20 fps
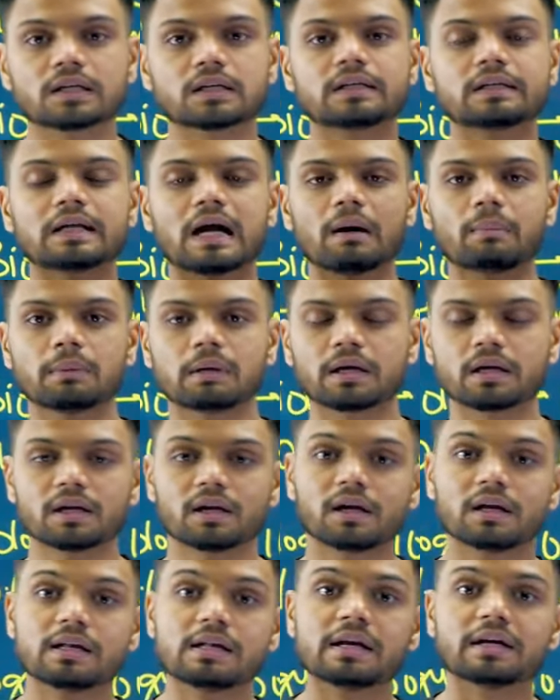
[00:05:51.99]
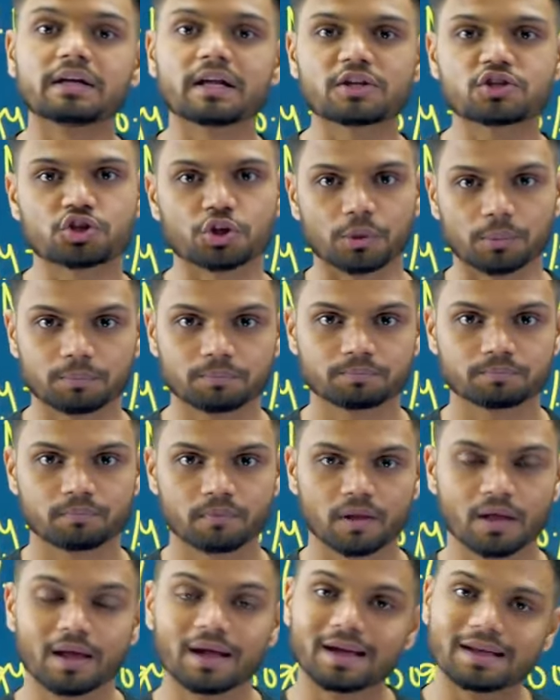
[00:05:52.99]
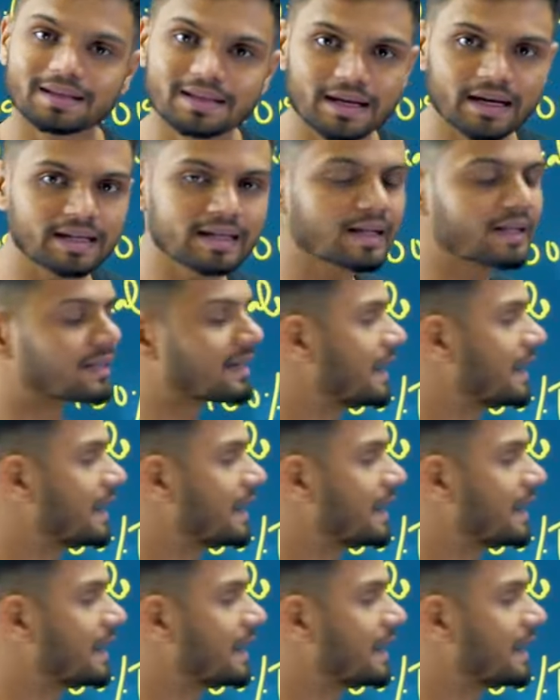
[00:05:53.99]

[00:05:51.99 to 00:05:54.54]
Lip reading: grammar, literature. Reading and